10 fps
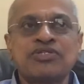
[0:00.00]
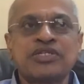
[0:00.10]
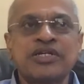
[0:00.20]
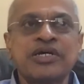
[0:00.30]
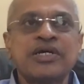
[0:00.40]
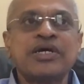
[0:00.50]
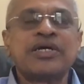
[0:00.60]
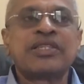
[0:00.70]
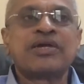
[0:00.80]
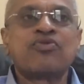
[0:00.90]
that
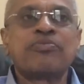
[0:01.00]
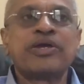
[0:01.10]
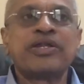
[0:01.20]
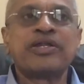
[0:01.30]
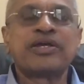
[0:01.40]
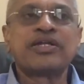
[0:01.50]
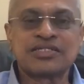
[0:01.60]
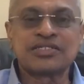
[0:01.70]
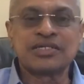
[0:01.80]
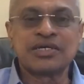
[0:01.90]
there would be an increase
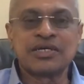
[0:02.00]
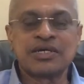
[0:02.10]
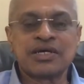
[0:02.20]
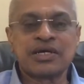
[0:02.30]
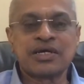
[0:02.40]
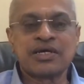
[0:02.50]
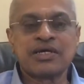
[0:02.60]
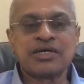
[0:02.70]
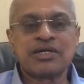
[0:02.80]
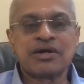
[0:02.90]
target
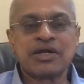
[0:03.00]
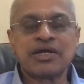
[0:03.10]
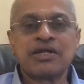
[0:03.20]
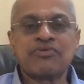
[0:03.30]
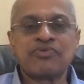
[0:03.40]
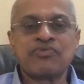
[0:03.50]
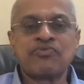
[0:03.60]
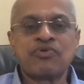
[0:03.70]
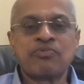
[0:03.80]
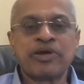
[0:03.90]
of
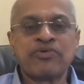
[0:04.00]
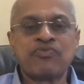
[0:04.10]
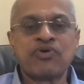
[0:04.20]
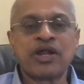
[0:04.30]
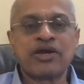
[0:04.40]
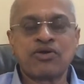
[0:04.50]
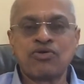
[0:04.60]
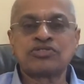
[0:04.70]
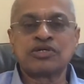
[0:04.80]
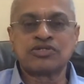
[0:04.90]
4 lakh
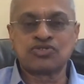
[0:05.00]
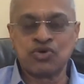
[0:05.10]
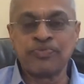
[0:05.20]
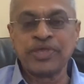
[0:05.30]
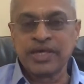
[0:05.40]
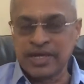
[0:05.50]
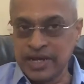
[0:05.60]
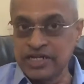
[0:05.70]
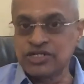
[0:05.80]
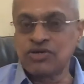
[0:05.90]
crores or so, in
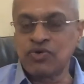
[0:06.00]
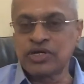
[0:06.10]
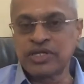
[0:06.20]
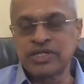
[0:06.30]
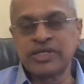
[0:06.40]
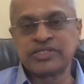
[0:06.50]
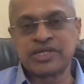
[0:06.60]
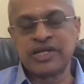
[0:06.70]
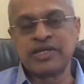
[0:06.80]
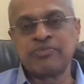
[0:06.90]
addition to what is
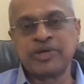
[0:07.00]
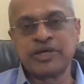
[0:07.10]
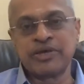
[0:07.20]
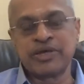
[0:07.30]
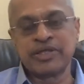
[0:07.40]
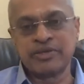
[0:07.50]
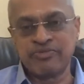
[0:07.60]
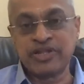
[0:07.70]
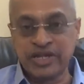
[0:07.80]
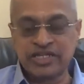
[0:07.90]
already being for
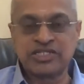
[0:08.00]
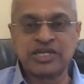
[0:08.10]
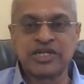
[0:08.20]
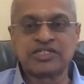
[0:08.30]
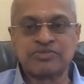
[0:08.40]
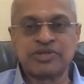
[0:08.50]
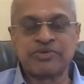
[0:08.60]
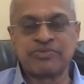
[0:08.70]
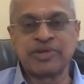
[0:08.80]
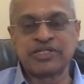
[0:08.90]
the next financial
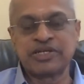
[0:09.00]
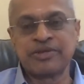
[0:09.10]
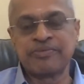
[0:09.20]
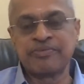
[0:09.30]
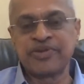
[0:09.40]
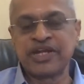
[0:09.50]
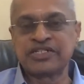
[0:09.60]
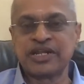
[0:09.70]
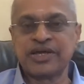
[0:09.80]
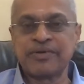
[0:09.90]

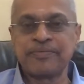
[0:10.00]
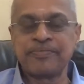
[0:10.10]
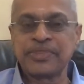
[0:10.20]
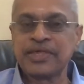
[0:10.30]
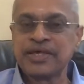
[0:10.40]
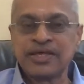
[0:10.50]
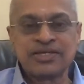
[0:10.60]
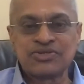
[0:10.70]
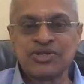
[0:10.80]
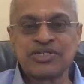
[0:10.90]
year.
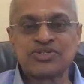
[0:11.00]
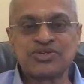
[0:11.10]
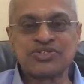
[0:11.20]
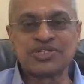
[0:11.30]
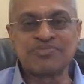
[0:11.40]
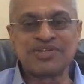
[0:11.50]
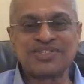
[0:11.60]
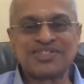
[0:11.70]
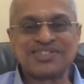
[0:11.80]
So next question, please.